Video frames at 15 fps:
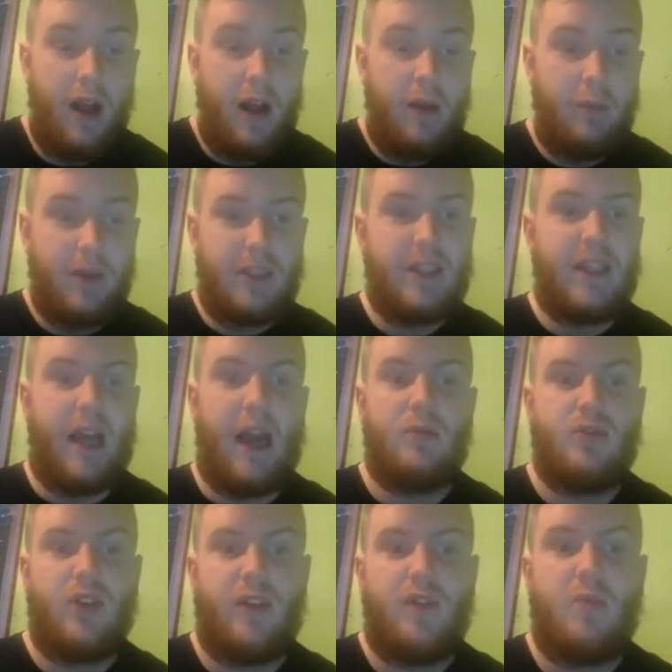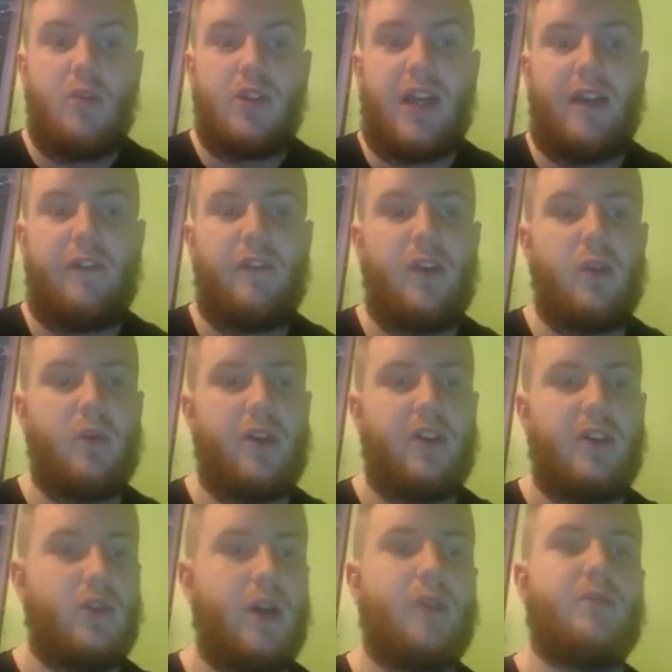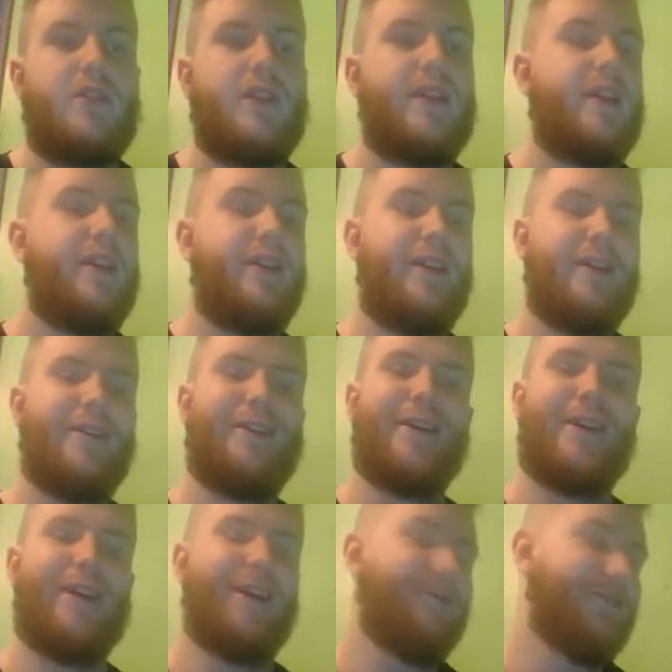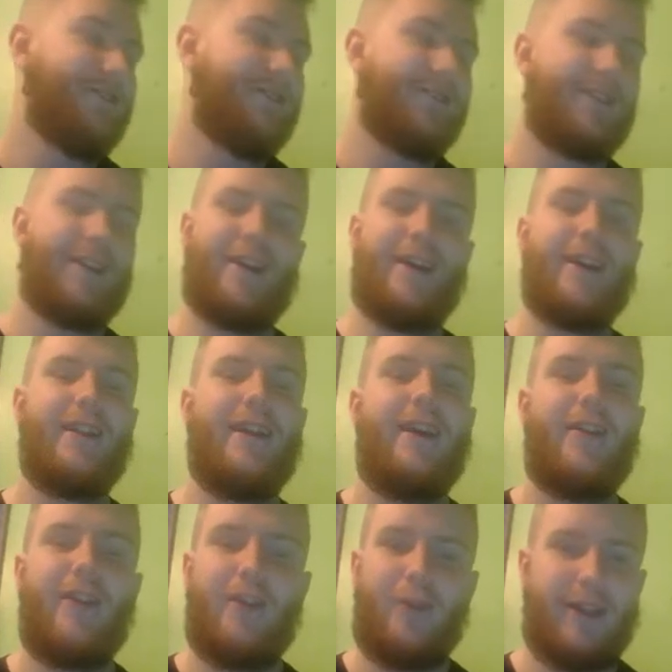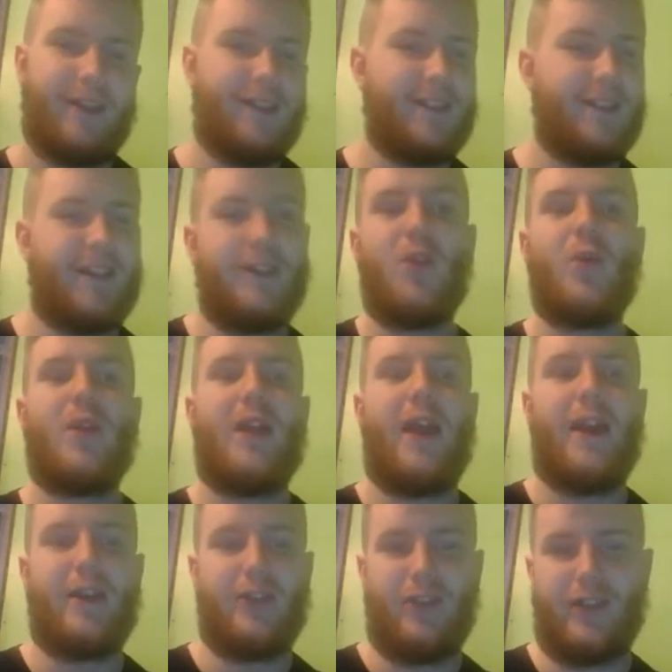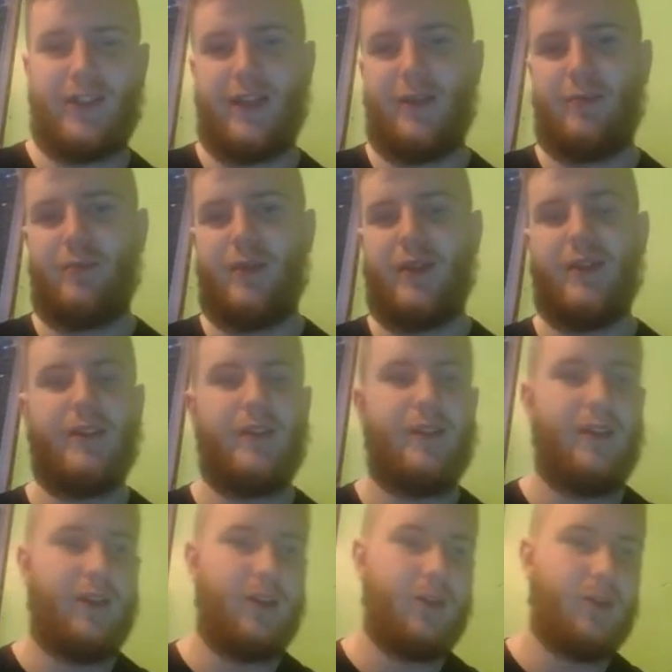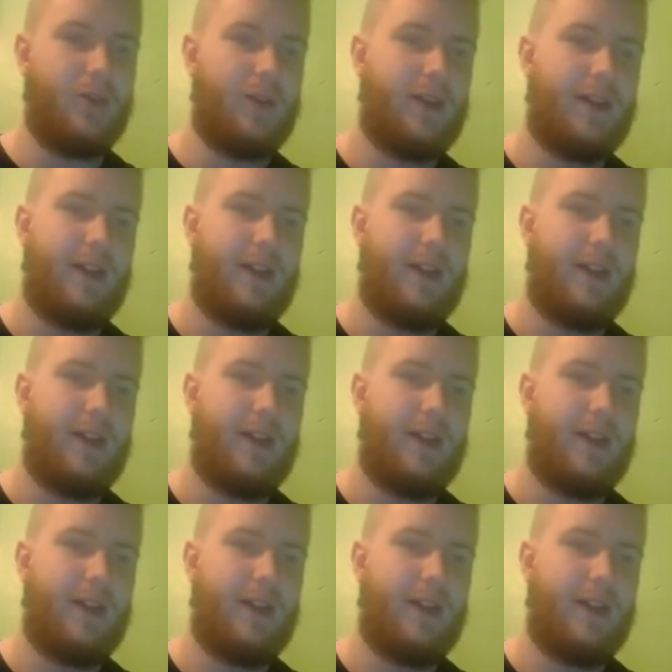basically I was drafting Mons I had fun with, so I was glaring weaknesses like no electric type, and you know